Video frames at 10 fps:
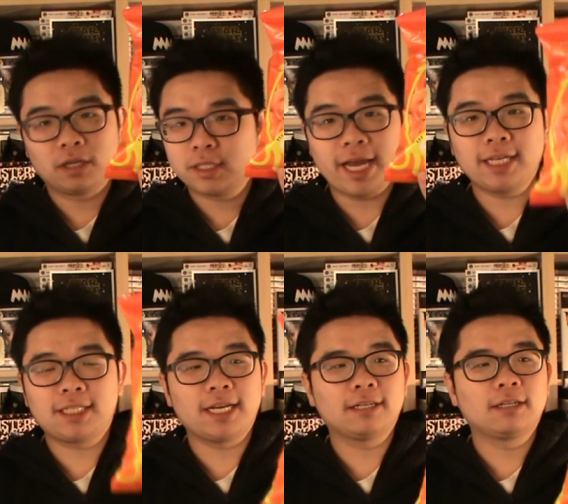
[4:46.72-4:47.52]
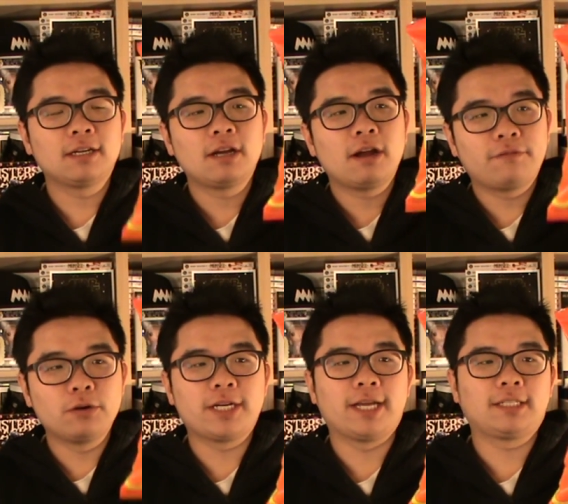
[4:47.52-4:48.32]
Tasting,
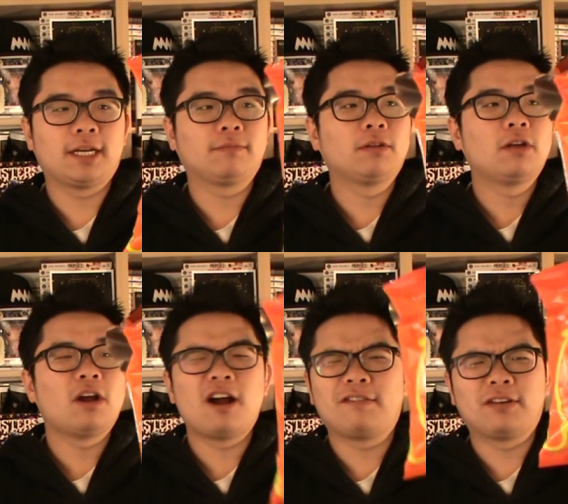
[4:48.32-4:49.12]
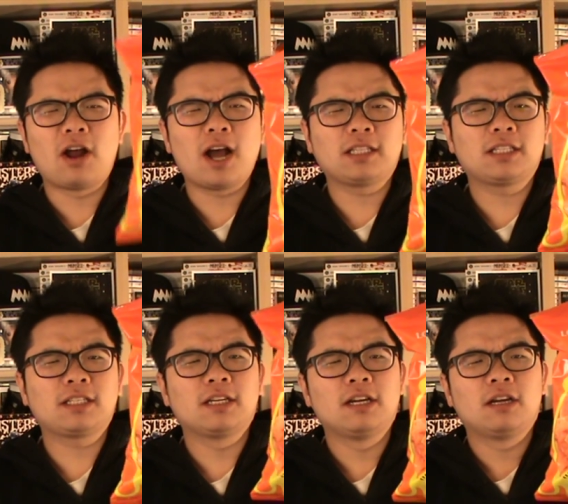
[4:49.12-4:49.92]
food tasting of
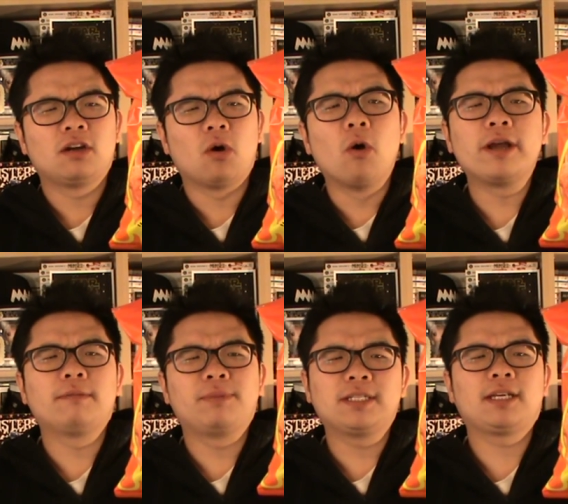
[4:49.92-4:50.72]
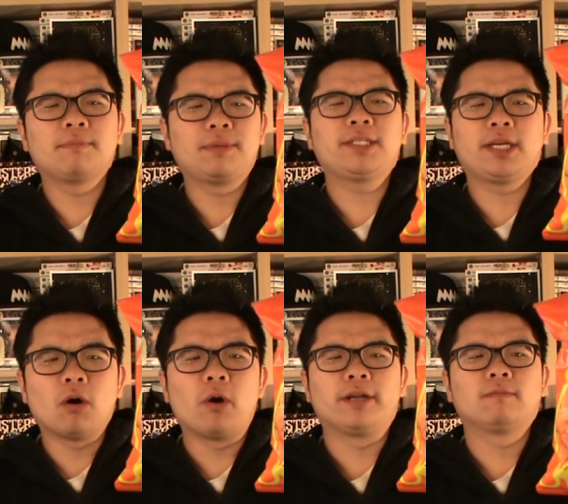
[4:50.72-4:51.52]
Lotte's Oing Biscuit Biscuit
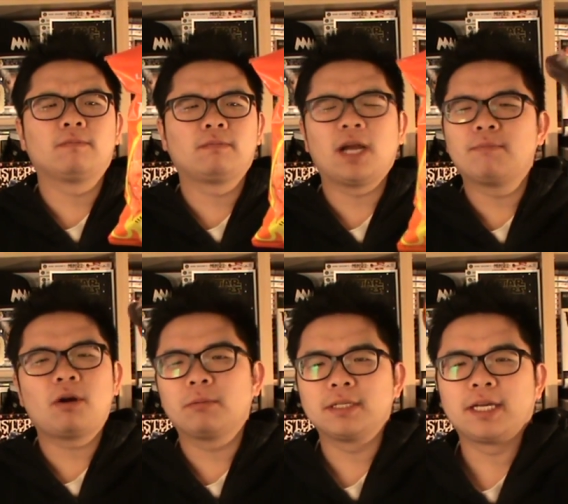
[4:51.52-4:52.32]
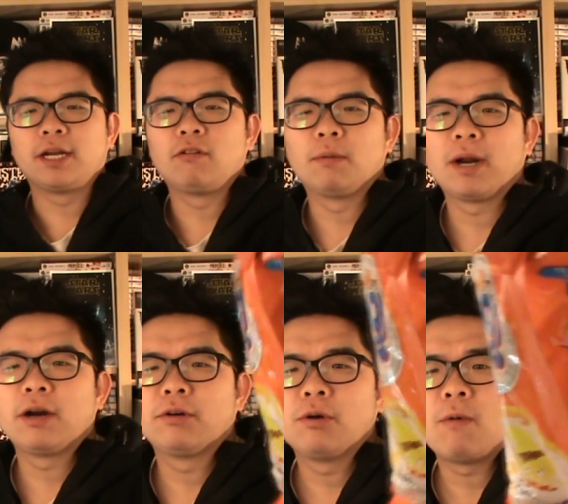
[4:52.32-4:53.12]
Oing. I'm probably saying it wrong, but I
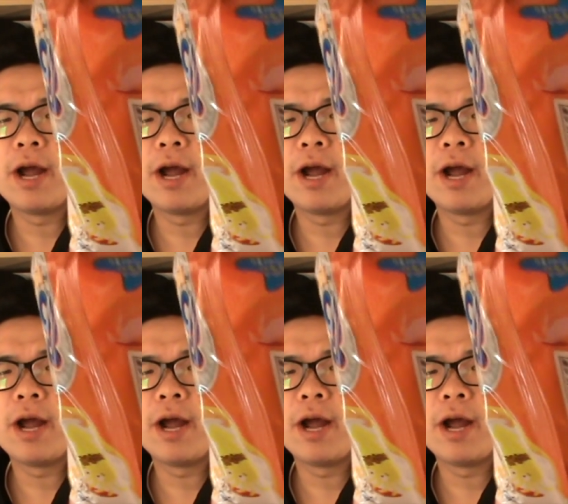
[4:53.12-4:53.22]
don't know